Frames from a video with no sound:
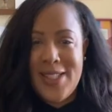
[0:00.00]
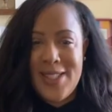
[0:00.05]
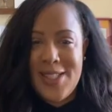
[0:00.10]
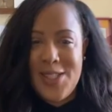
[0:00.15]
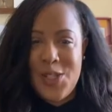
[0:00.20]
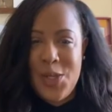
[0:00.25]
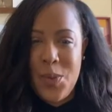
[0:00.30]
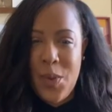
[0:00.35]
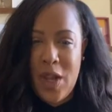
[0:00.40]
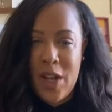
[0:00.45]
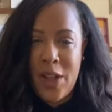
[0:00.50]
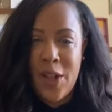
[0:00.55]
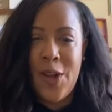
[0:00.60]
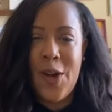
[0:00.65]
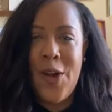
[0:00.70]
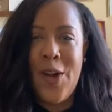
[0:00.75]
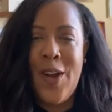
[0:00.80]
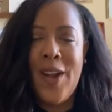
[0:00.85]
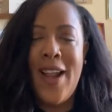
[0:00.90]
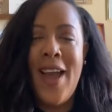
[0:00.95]
that you want to
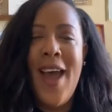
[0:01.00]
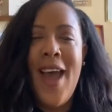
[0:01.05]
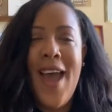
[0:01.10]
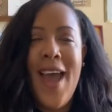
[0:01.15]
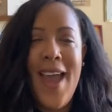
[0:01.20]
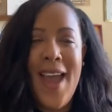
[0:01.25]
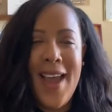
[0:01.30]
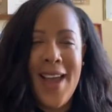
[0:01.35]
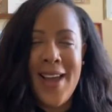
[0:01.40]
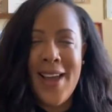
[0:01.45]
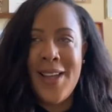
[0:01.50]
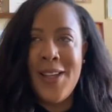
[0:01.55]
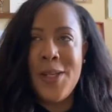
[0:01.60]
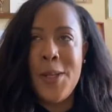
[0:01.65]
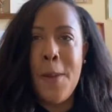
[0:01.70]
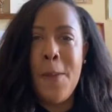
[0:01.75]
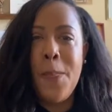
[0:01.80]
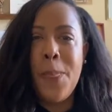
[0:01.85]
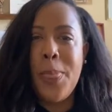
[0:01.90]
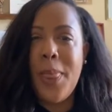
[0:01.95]
learn.
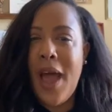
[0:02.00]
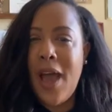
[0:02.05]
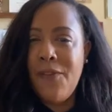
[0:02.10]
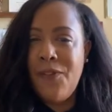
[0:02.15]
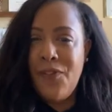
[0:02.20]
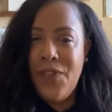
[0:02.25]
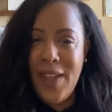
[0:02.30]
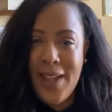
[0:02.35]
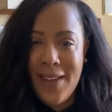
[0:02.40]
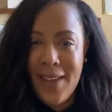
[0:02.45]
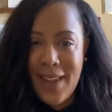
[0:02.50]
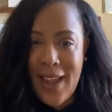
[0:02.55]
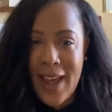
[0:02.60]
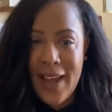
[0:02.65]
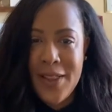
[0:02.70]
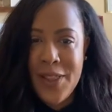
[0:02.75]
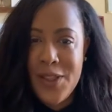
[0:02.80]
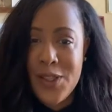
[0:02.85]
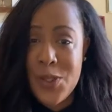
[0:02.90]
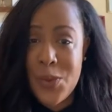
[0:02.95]
And I feel
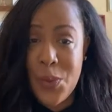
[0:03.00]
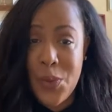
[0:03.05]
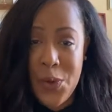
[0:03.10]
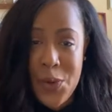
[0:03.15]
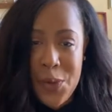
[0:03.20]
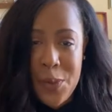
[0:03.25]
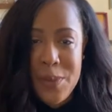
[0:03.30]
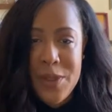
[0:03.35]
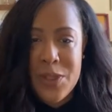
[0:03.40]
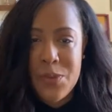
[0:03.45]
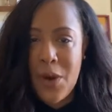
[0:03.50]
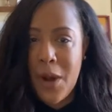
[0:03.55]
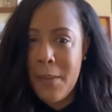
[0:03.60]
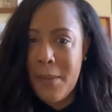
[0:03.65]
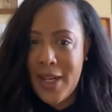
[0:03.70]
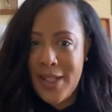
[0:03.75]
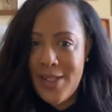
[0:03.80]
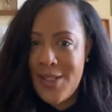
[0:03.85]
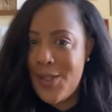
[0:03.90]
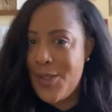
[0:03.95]
like this room is where
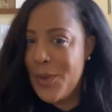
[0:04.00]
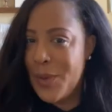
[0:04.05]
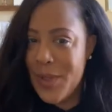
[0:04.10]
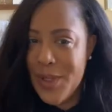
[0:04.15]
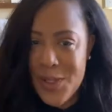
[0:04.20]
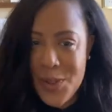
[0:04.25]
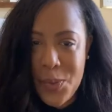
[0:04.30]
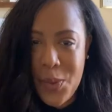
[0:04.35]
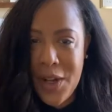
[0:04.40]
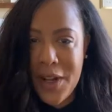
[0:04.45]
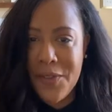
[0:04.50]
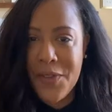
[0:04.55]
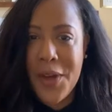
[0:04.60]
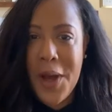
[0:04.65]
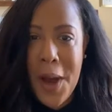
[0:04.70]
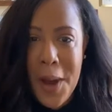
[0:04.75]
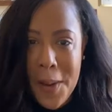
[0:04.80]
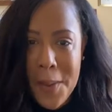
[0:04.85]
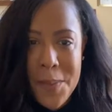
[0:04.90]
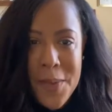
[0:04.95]
my students would have
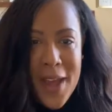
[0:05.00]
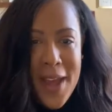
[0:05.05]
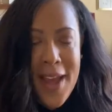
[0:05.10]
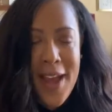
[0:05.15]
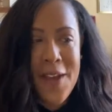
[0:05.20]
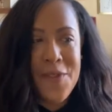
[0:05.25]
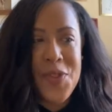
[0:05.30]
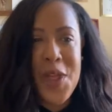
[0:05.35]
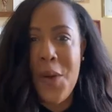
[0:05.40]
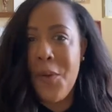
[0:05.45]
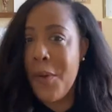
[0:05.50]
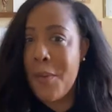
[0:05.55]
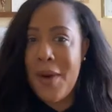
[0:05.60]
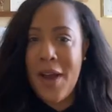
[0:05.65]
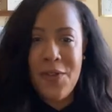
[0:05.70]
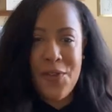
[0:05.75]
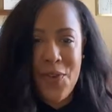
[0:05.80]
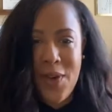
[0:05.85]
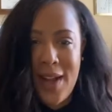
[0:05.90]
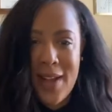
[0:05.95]
come if they were
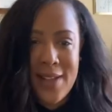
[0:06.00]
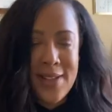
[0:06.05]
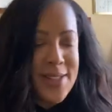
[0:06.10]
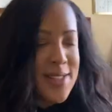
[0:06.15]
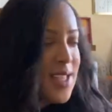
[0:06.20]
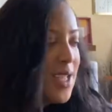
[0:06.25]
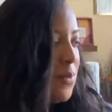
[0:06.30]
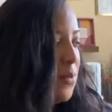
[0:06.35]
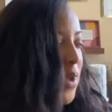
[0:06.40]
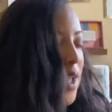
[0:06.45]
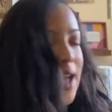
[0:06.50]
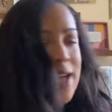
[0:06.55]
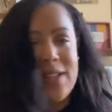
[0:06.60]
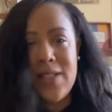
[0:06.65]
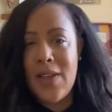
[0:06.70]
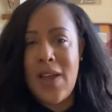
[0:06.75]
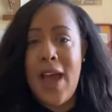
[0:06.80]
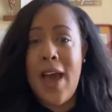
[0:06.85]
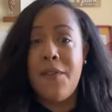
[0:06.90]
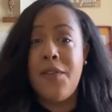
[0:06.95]
my friends and we had
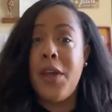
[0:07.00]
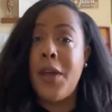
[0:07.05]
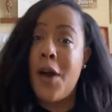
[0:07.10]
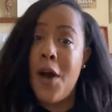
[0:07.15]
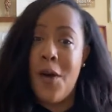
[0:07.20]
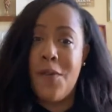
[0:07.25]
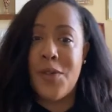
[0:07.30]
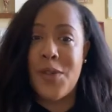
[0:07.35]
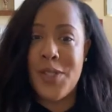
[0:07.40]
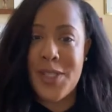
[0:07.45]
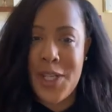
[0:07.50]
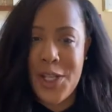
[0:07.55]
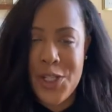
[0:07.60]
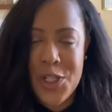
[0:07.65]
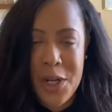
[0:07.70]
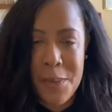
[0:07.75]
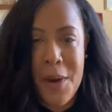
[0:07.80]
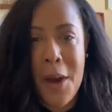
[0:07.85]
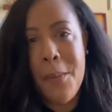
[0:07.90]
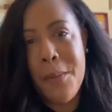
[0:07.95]
to have a
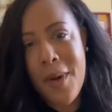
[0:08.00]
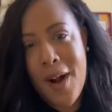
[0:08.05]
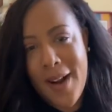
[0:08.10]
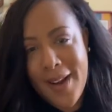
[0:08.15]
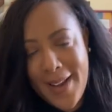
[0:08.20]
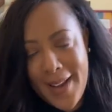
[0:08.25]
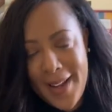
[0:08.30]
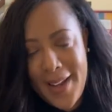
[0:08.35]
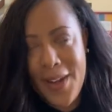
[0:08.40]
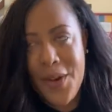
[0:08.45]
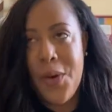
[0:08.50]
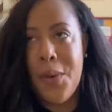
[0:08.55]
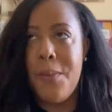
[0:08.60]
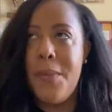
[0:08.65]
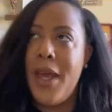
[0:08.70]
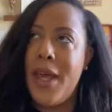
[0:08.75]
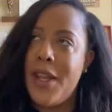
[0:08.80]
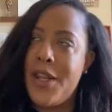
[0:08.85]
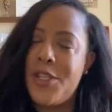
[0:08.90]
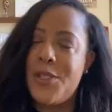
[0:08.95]
conversation about marketing or
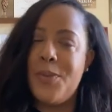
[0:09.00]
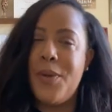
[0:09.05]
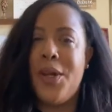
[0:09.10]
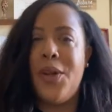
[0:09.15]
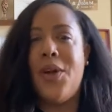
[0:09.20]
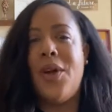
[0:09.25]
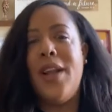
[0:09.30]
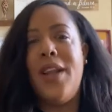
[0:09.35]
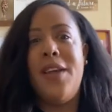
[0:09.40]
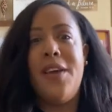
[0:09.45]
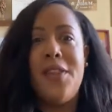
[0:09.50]
management or any of